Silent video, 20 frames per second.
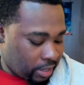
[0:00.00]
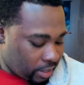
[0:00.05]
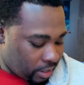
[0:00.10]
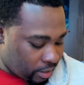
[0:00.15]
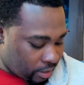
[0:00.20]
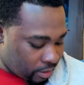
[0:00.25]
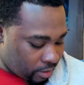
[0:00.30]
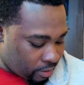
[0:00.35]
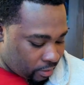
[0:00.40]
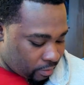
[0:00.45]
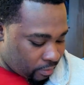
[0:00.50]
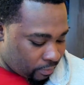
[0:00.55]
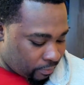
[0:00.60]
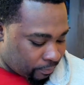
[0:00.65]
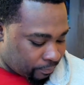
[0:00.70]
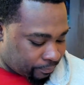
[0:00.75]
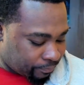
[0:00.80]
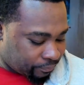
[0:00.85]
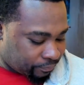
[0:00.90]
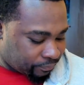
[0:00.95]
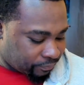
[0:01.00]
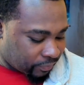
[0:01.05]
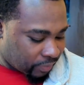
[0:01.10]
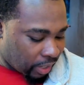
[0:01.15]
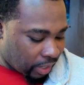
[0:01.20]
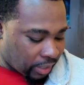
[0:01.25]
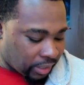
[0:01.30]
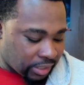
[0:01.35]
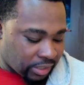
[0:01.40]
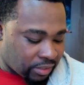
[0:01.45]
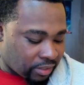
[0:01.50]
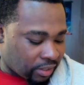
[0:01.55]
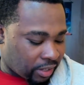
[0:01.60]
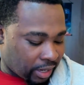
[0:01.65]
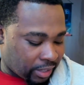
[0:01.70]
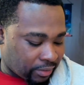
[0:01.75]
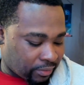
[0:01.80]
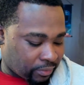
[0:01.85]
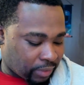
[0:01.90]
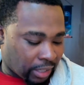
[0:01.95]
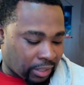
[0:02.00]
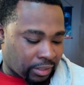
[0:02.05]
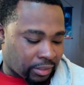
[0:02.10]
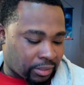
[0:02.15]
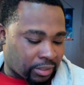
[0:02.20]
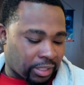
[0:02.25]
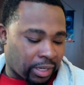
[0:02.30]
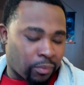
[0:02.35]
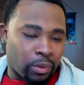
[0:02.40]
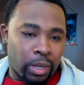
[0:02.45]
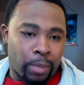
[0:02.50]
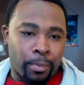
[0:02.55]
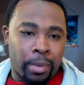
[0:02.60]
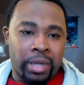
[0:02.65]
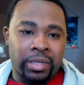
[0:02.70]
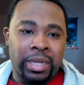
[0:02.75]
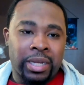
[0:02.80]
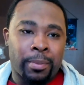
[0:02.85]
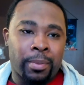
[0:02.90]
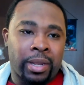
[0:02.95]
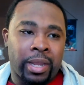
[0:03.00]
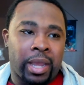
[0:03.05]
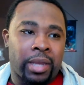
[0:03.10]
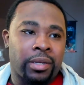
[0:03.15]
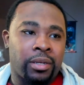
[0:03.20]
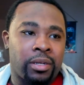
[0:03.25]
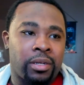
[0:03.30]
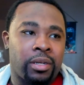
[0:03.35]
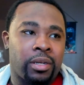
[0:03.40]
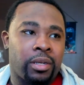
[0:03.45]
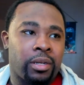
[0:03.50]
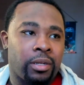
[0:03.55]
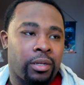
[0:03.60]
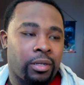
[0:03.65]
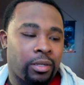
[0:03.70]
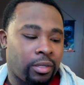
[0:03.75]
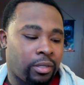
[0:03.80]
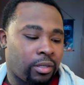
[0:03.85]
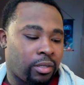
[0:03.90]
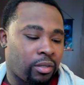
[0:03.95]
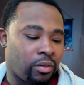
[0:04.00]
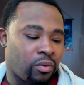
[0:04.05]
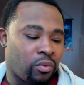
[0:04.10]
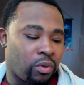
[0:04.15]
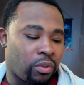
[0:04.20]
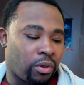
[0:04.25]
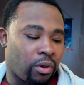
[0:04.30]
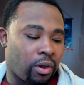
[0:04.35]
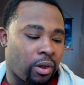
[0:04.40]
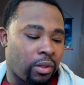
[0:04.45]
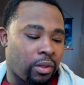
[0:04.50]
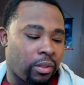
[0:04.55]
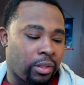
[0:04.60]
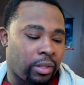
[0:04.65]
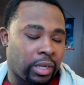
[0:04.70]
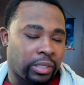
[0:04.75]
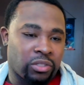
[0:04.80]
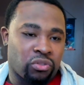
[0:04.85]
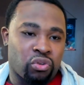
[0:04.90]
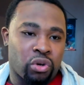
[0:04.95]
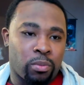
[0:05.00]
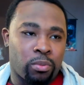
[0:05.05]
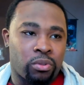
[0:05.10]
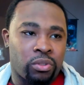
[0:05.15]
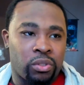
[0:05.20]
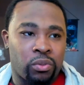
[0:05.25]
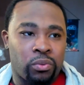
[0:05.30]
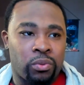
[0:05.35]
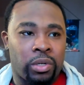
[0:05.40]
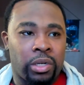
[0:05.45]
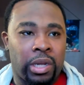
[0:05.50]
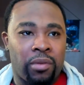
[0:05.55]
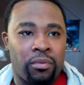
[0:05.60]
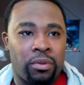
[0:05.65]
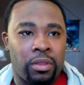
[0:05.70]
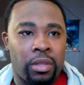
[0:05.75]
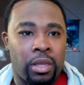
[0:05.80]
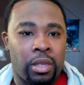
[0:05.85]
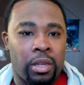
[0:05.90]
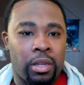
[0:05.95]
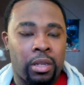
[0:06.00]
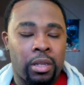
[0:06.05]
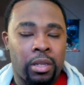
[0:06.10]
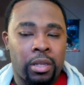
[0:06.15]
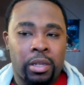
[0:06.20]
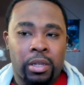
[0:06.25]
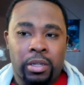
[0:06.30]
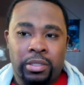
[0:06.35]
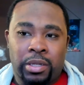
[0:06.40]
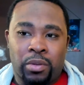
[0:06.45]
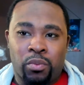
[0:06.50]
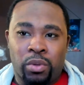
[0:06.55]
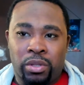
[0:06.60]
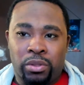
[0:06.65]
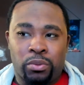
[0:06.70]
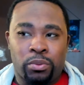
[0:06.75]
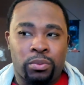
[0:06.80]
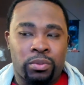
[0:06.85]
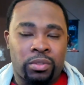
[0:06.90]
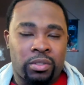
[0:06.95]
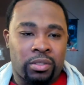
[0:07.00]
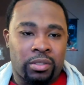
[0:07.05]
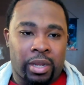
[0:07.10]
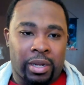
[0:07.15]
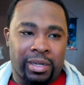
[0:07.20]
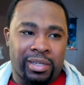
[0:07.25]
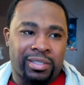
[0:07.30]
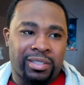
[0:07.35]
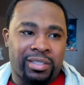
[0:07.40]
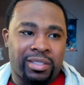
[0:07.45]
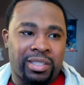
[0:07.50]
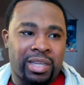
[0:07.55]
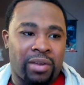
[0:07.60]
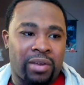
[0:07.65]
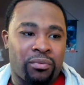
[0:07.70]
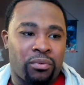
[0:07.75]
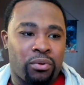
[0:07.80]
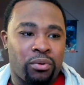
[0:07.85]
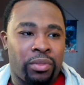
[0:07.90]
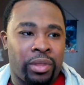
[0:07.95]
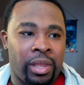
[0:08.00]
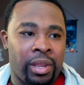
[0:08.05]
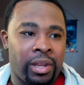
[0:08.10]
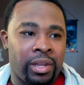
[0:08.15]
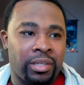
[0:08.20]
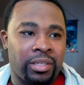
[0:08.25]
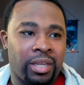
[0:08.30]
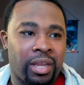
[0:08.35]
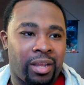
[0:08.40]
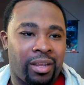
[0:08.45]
I just did, because I went, by the time I got done with all the the troubleshooting and everything, because I went through several things,